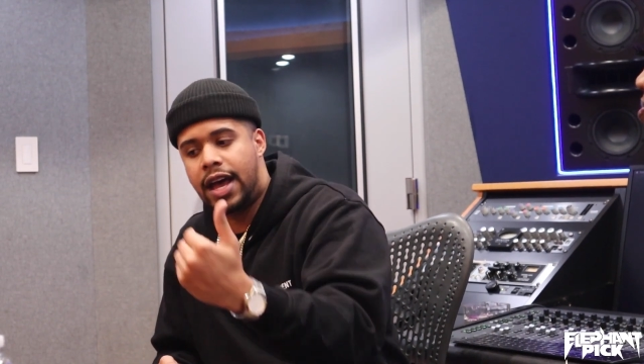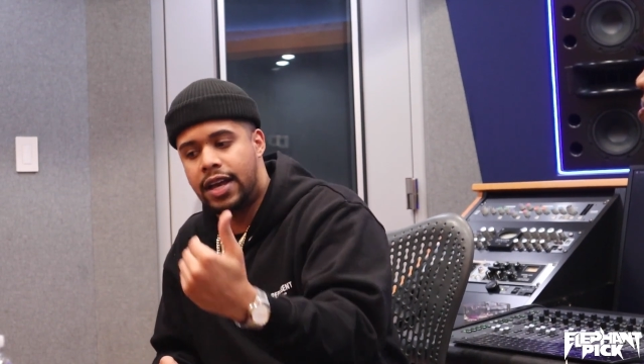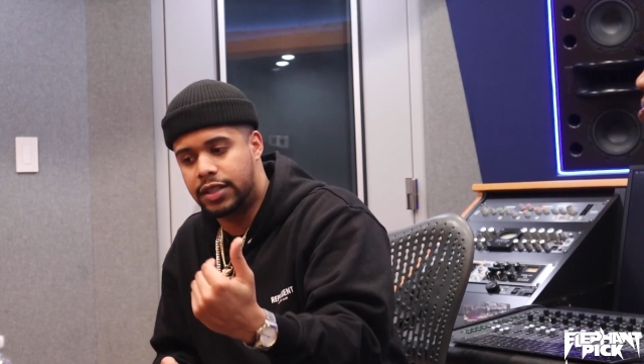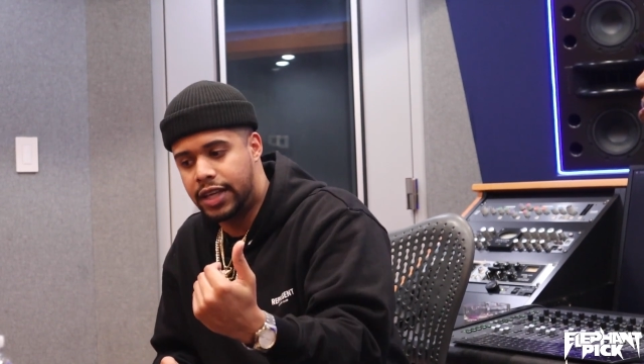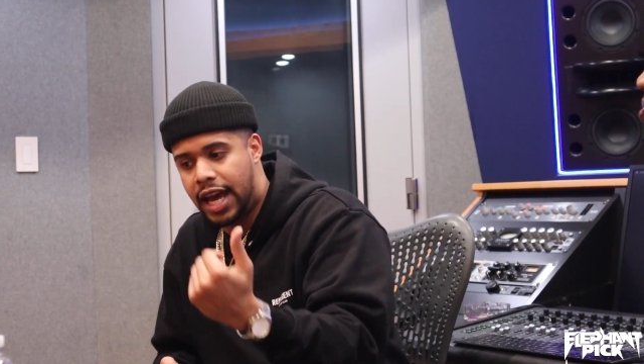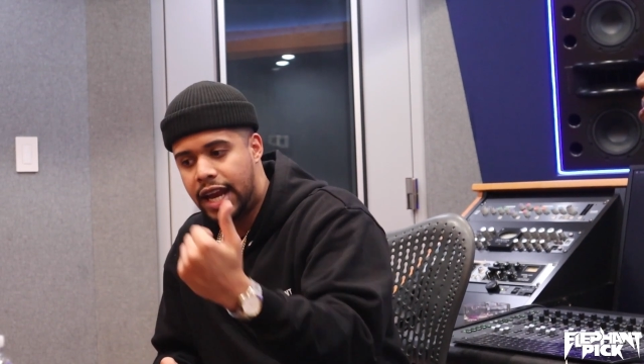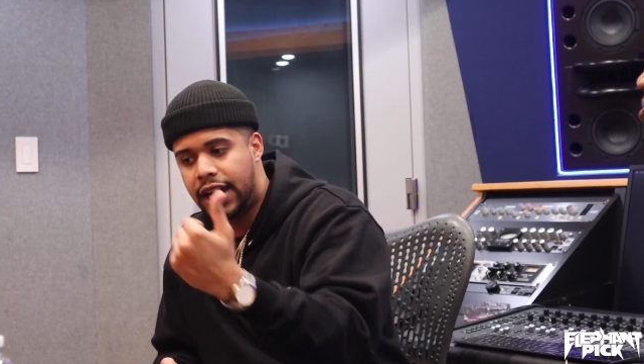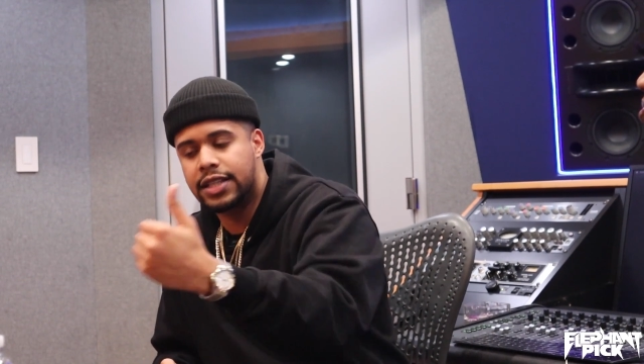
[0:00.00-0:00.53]

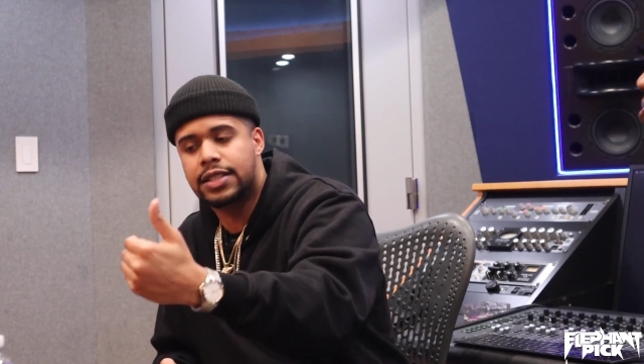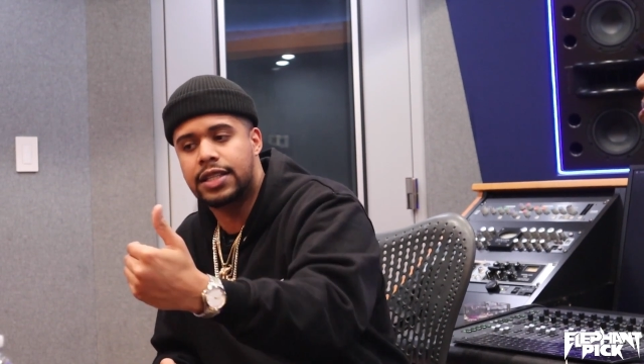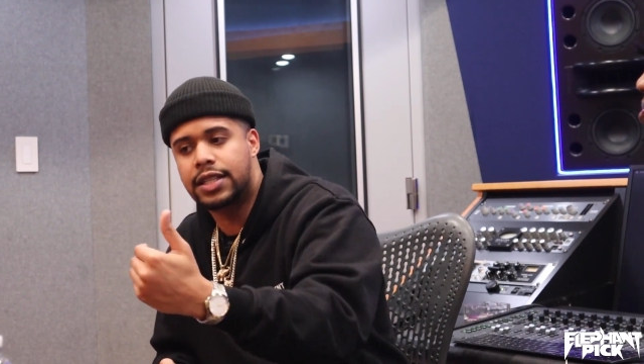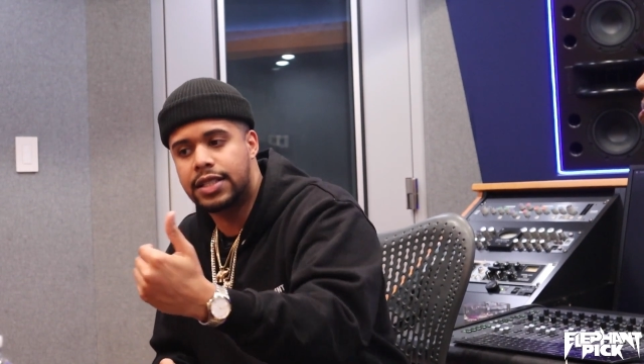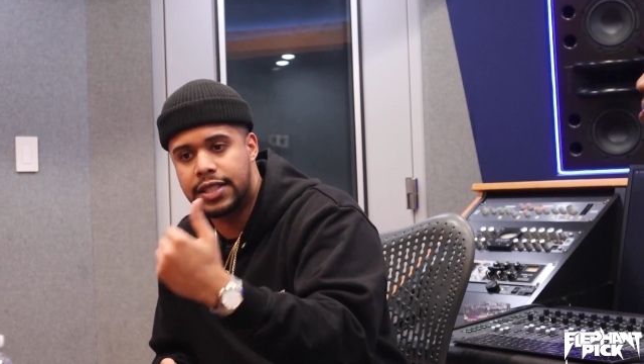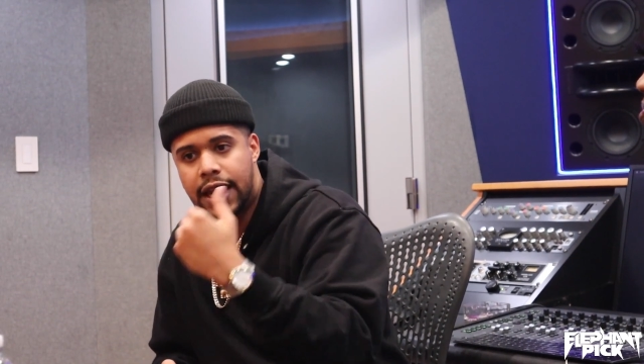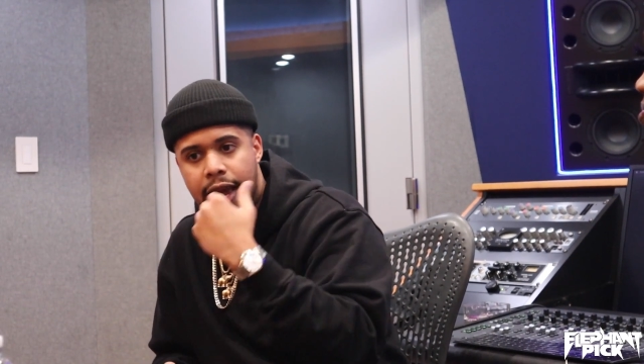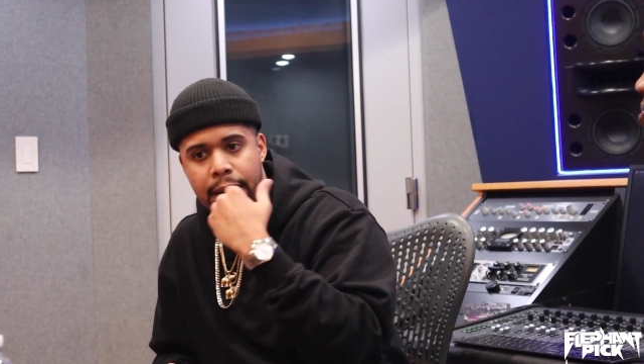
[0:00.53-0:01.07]
at getting into
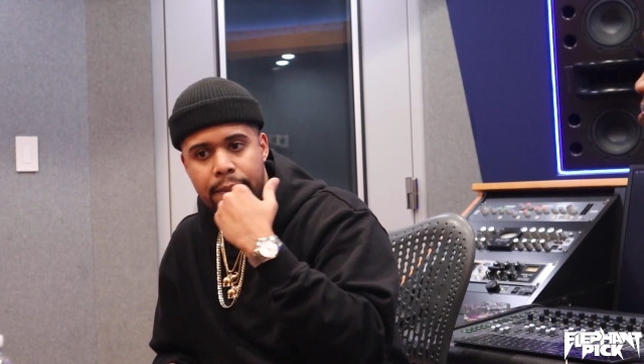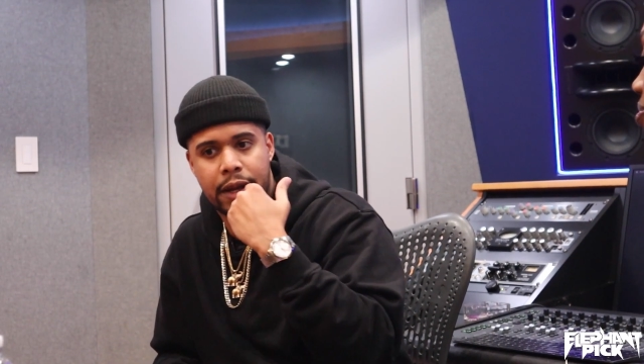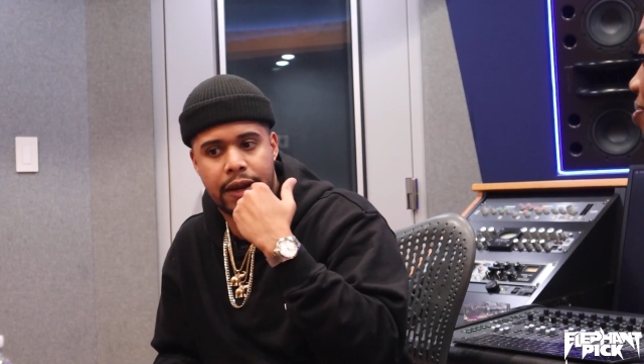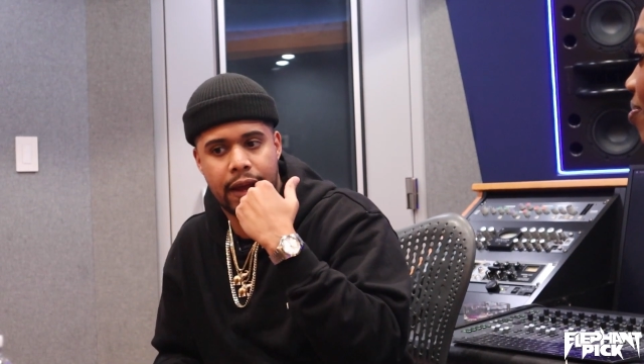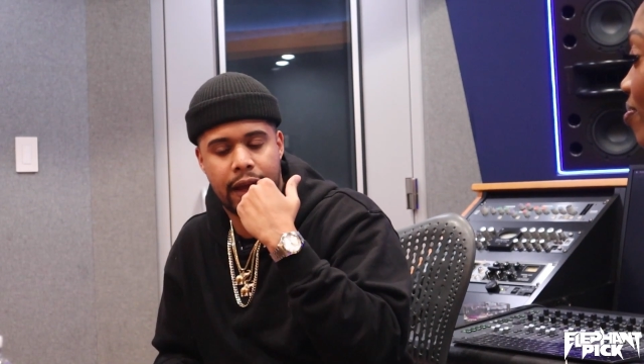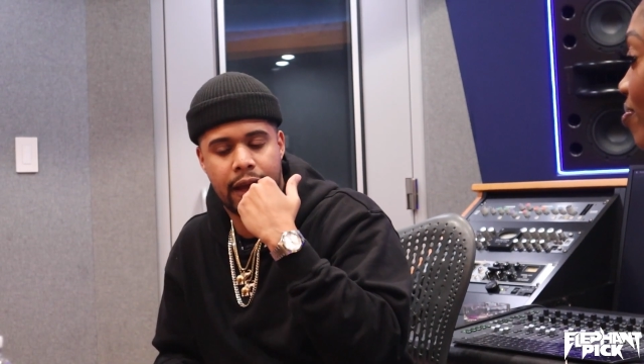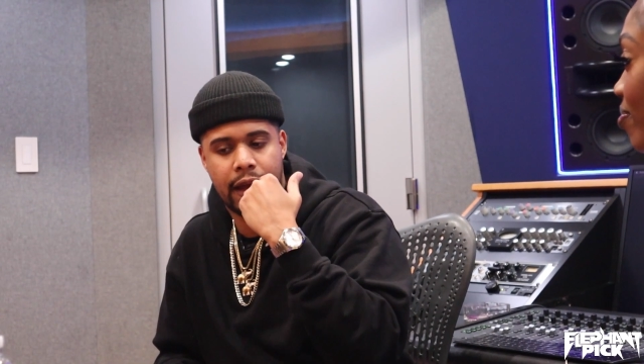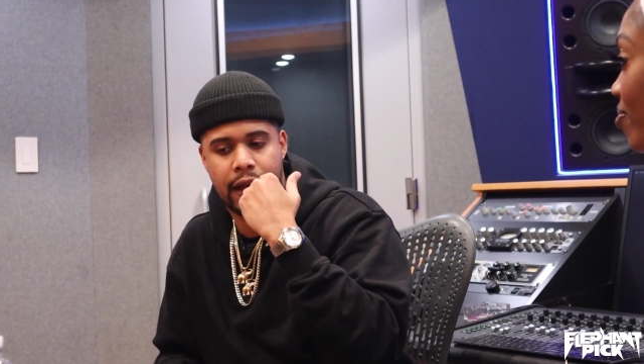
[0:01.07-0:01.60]
this game
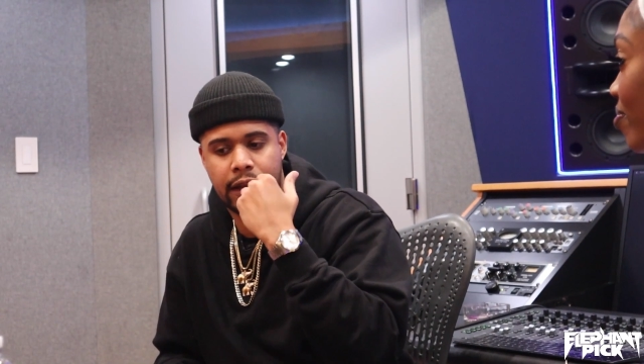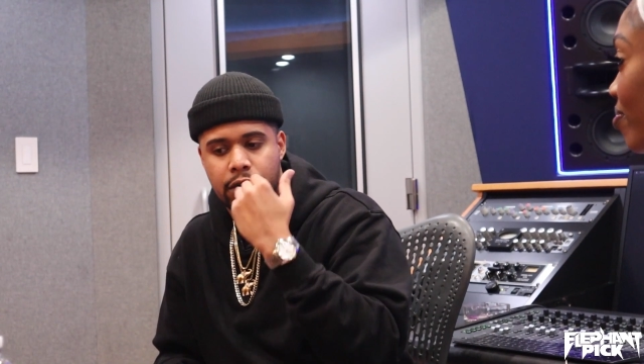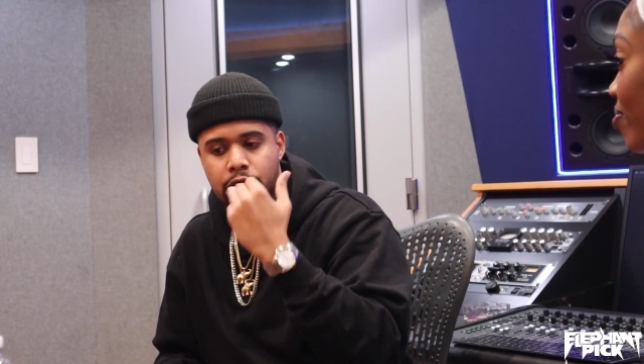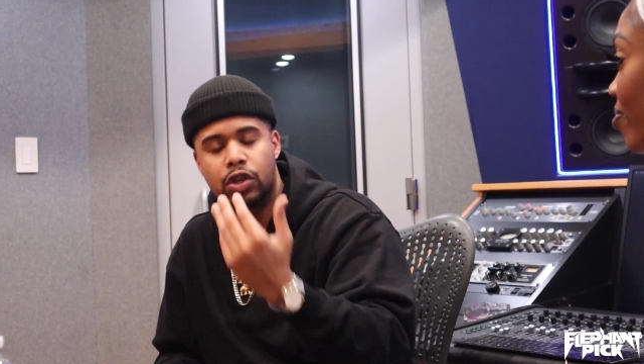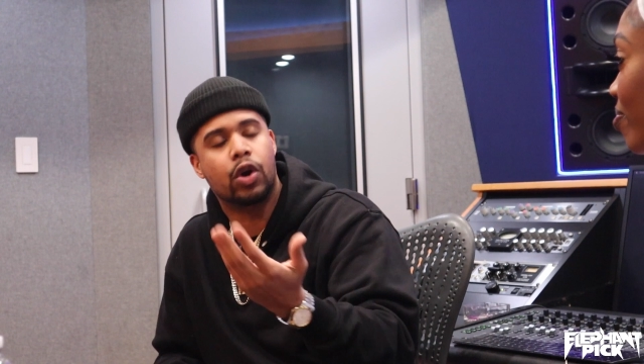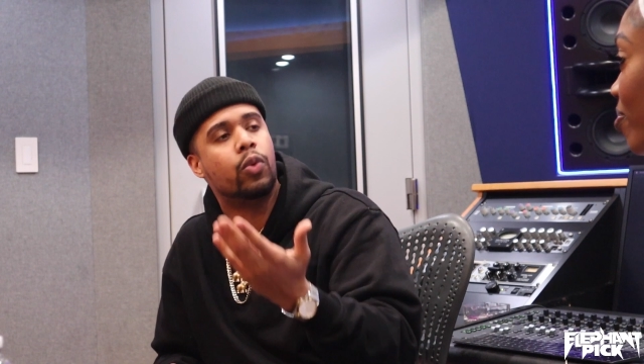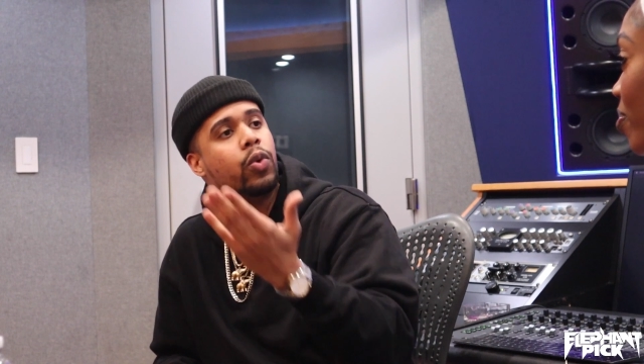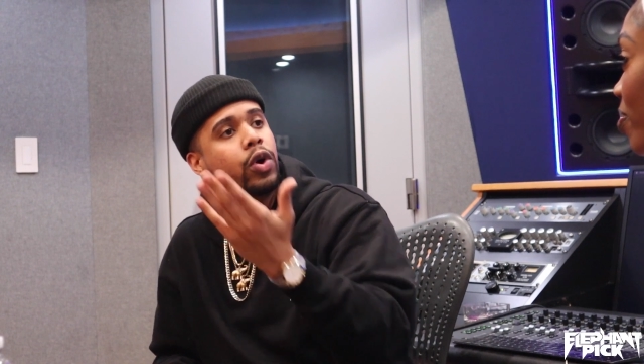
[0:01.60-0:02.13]
and,
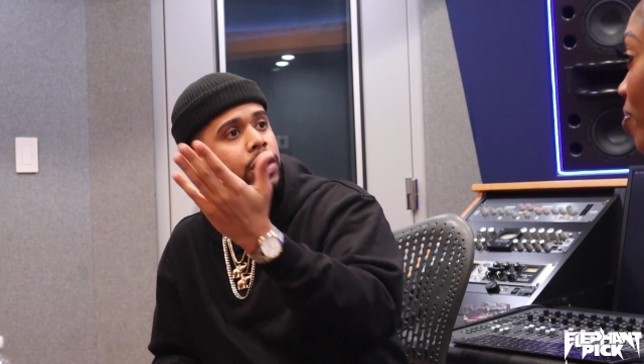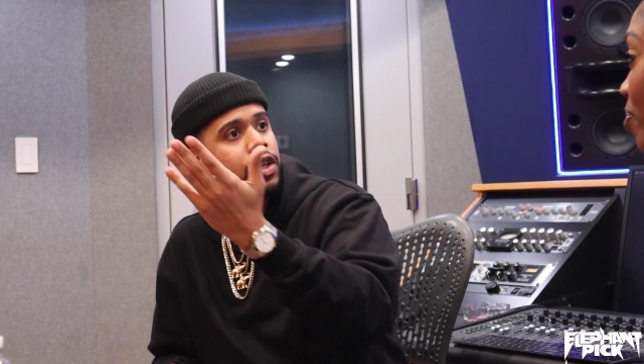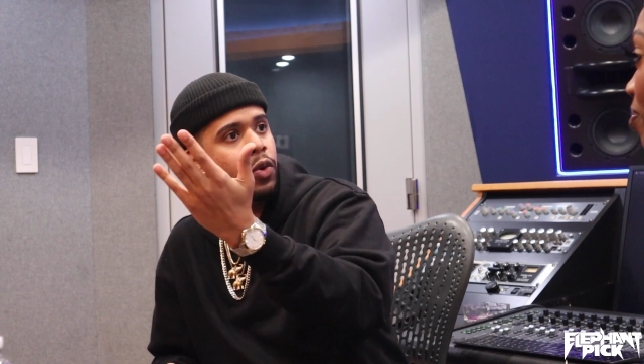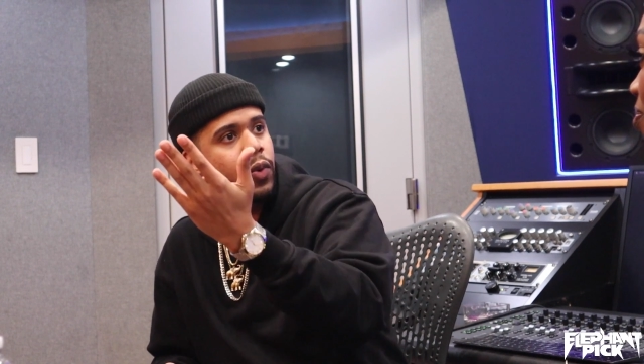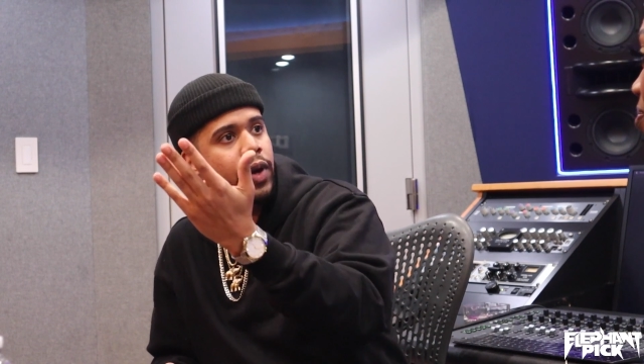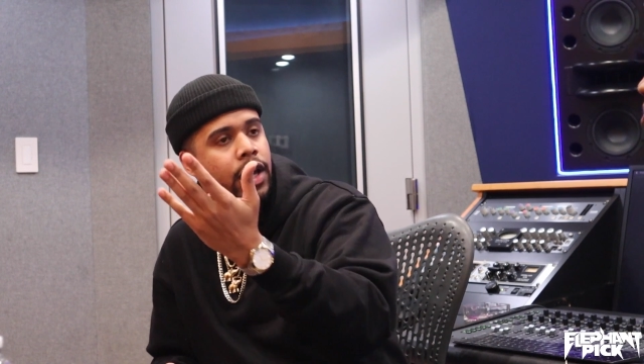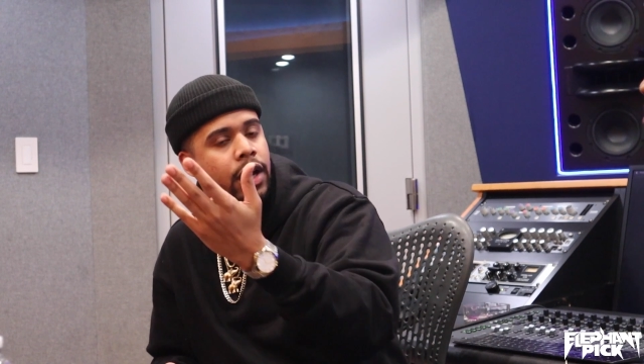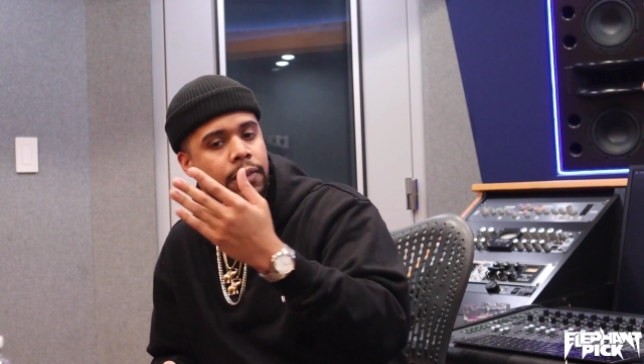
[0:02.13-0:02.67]
you know, working
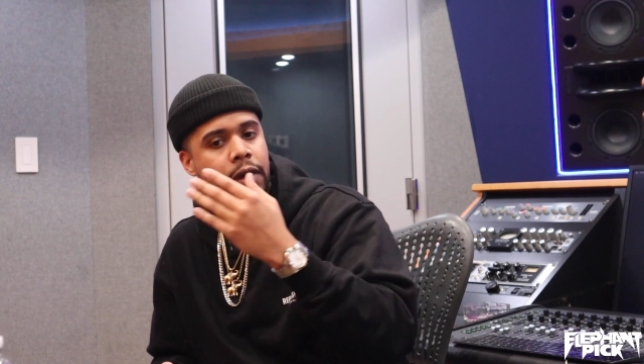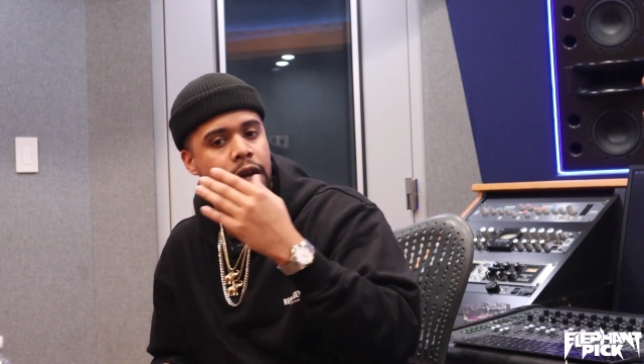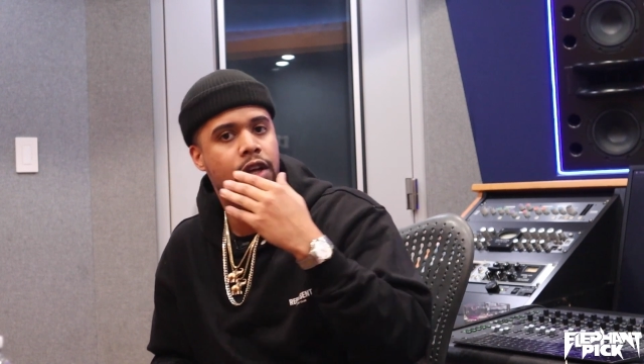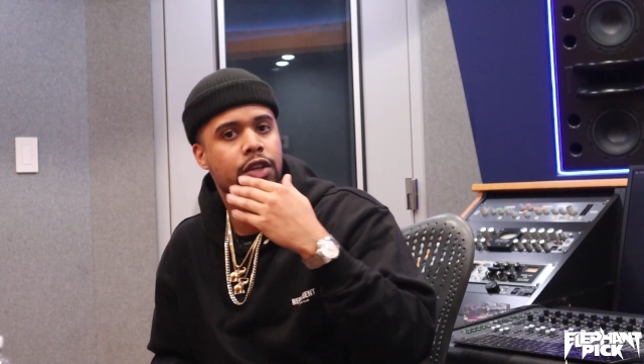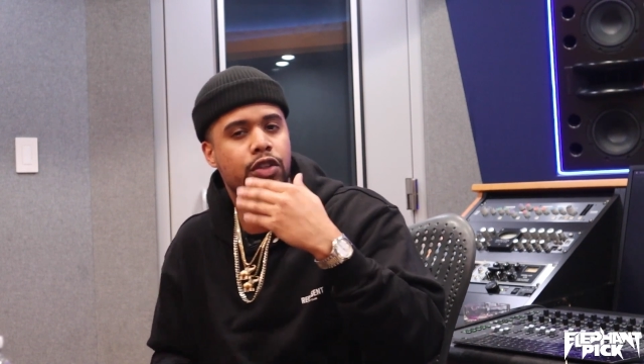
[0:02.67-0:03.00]
your way up,